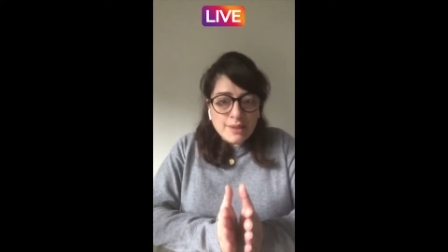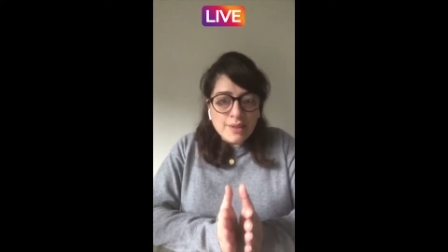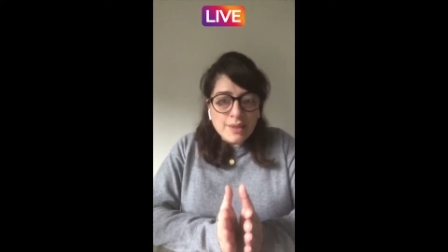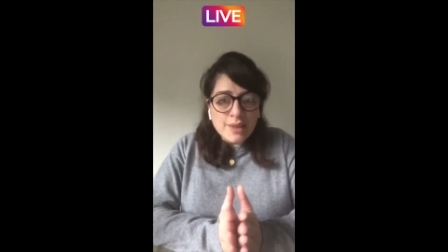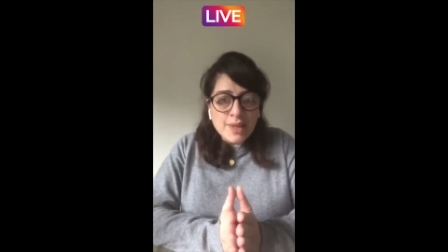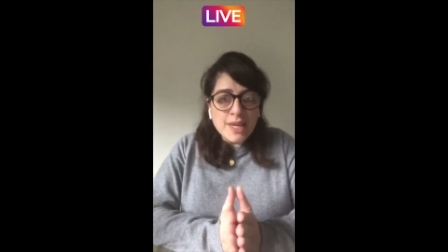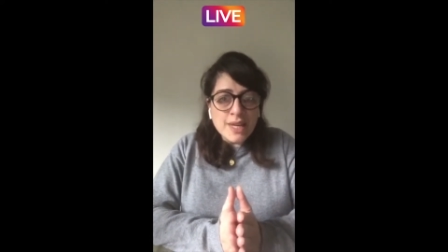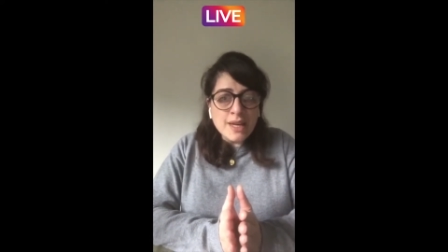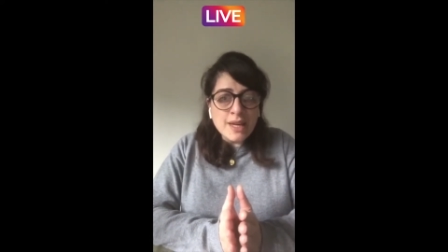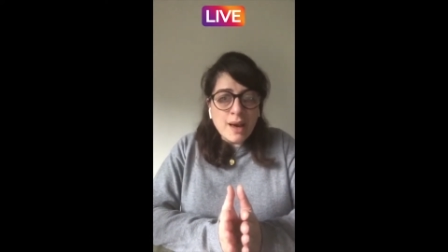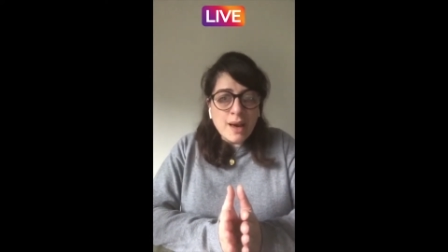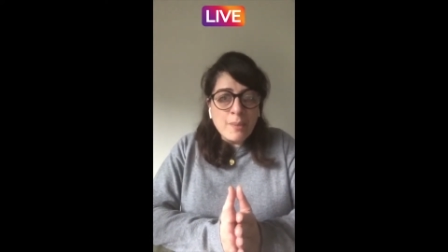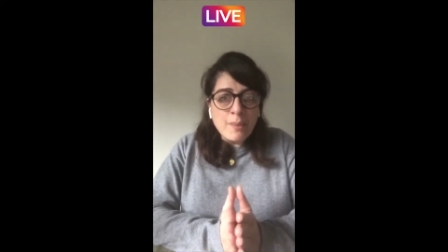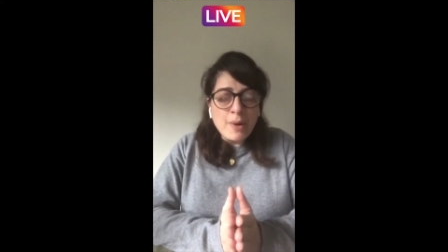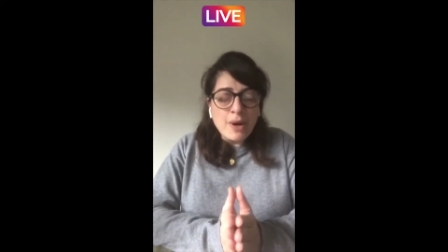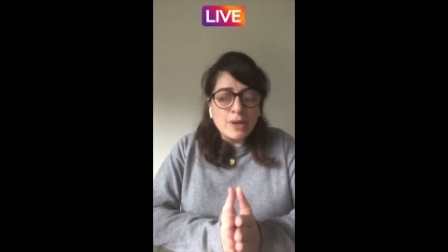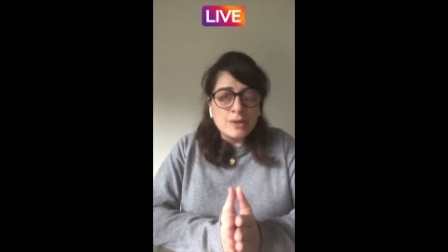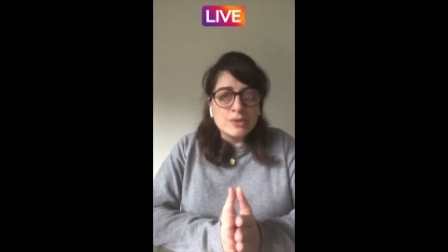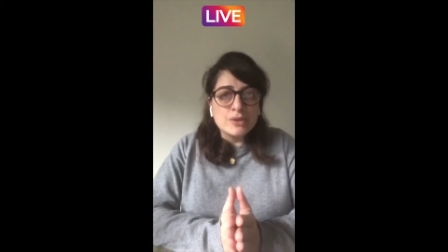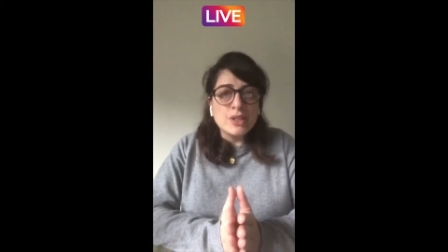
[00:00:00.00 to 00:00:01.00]
think
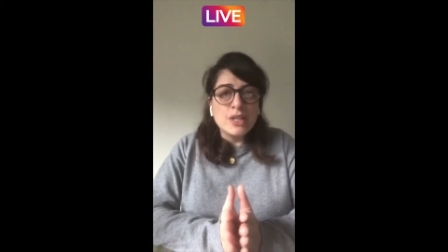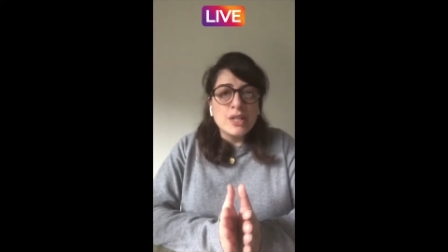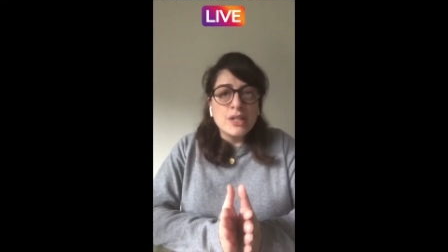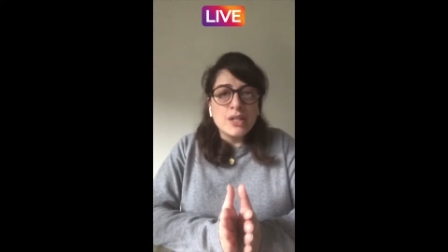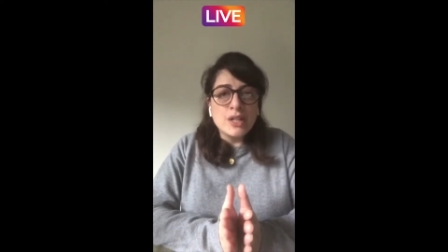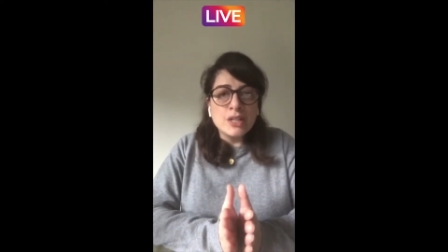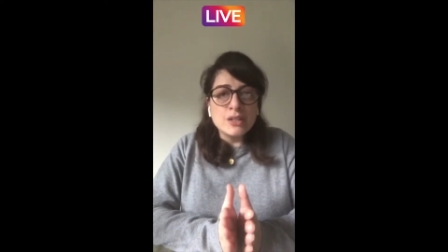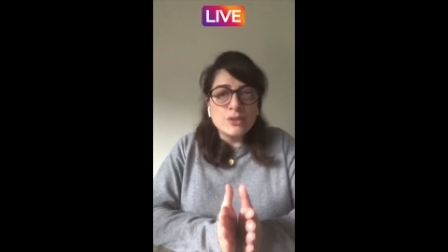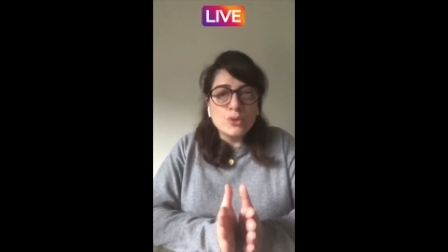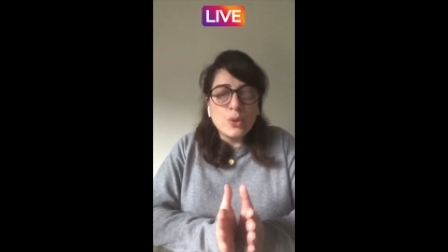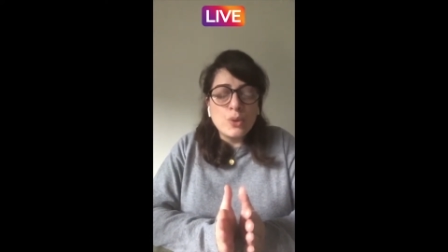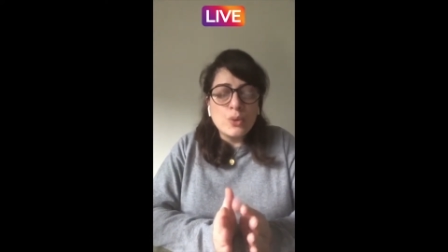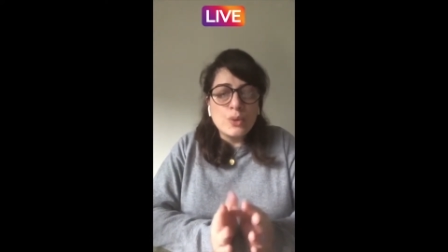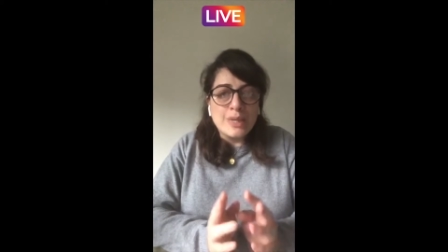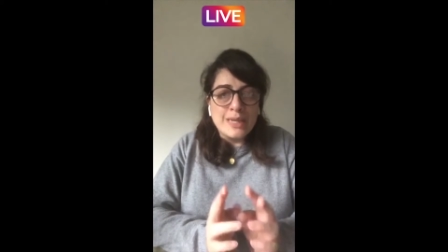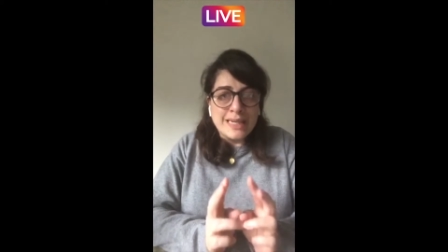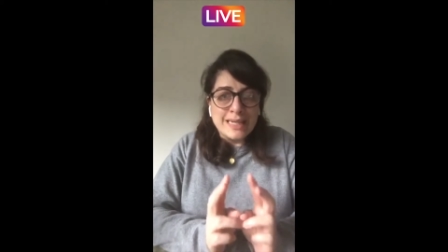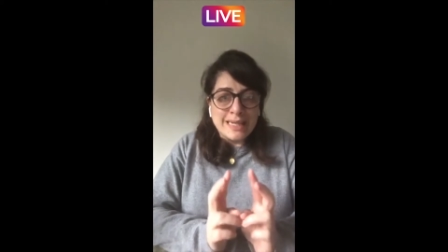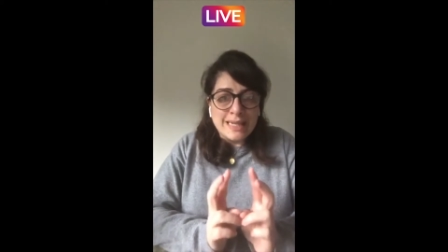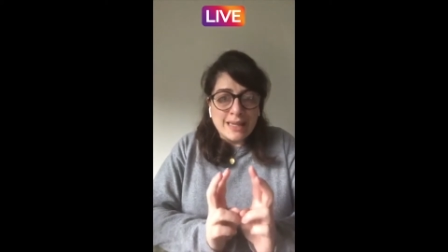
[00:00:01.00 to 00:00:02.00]
about not
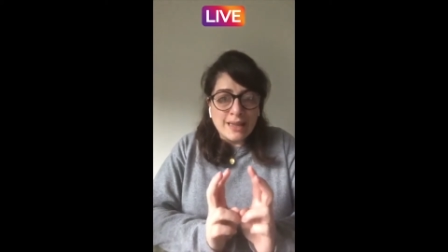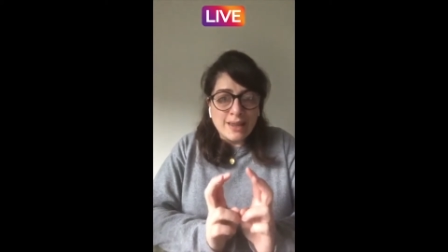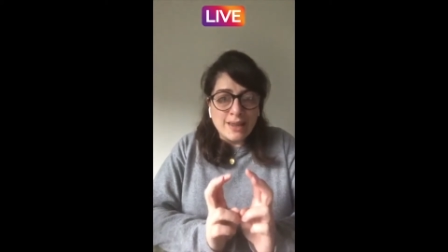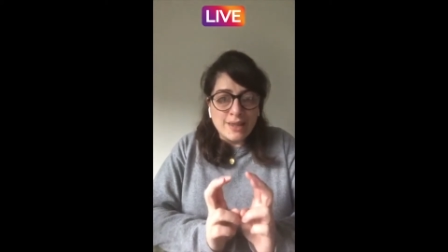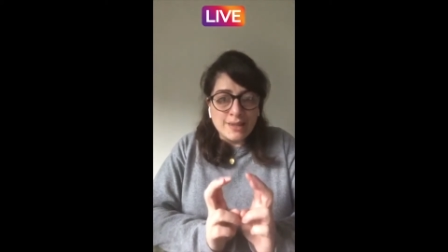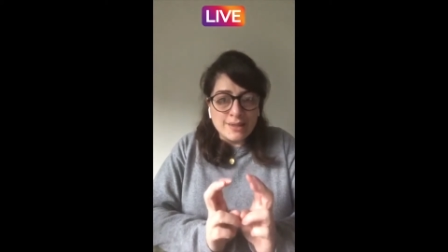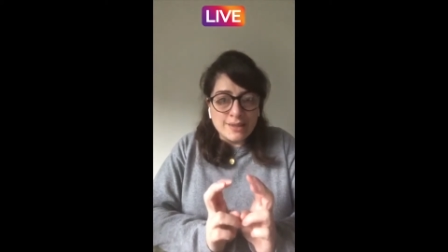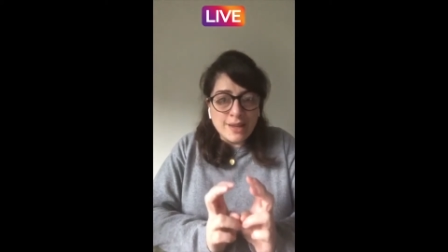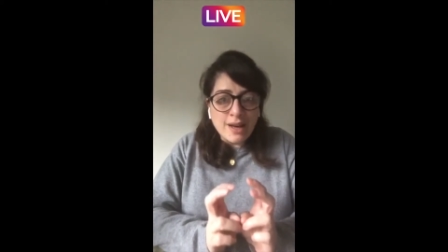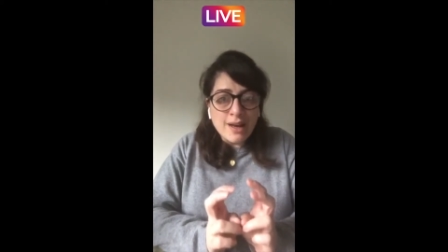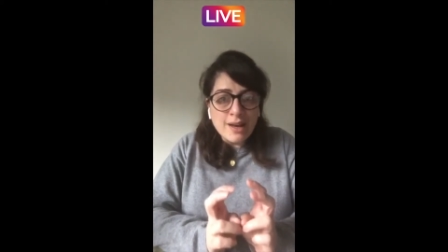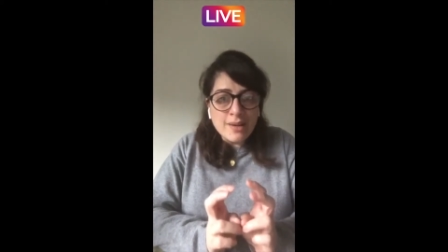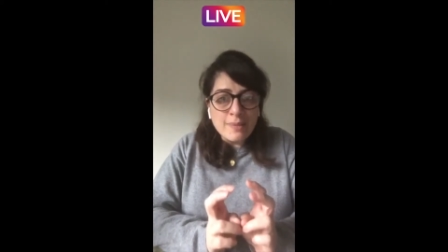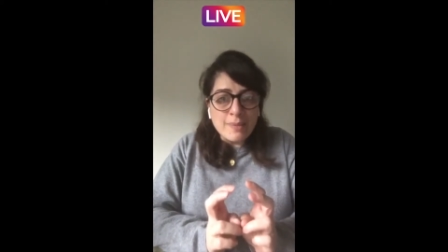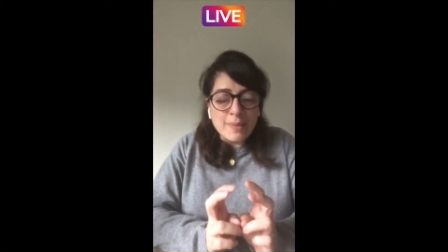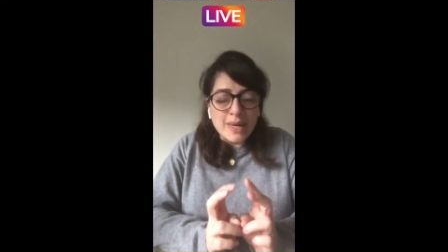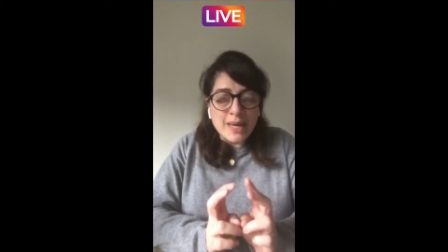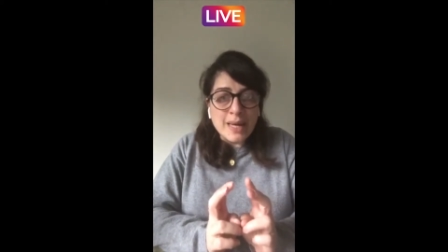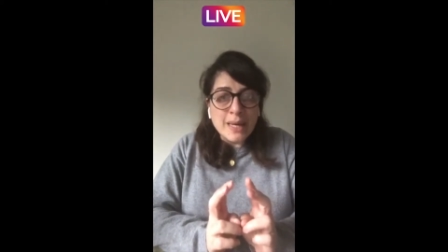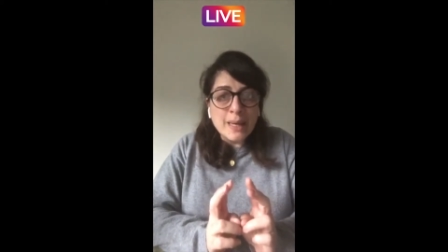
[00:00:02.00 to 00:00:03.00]
only the
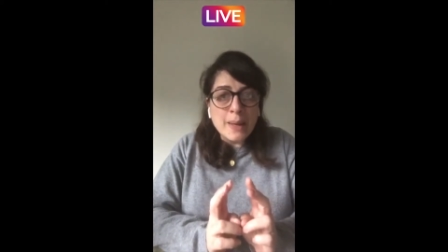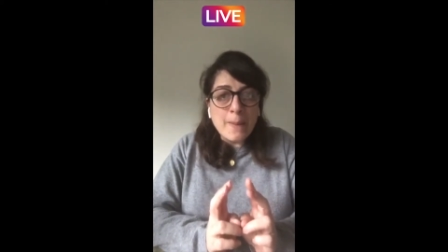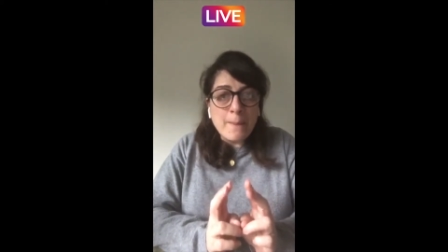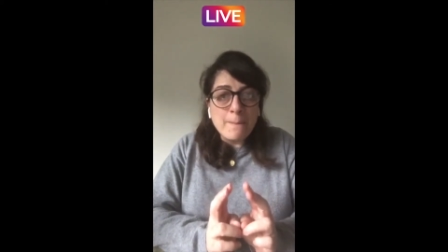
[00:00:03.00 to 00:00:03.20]
timing